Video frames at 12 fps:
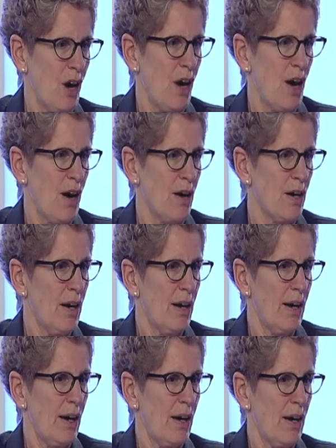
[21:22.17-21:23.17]
are,
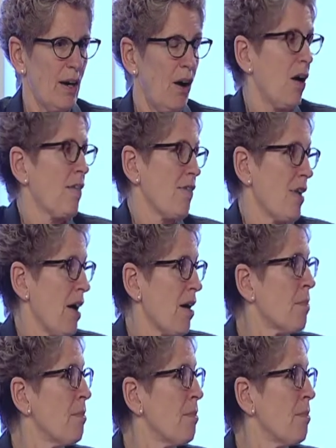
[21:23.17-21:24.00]
uh, are fair.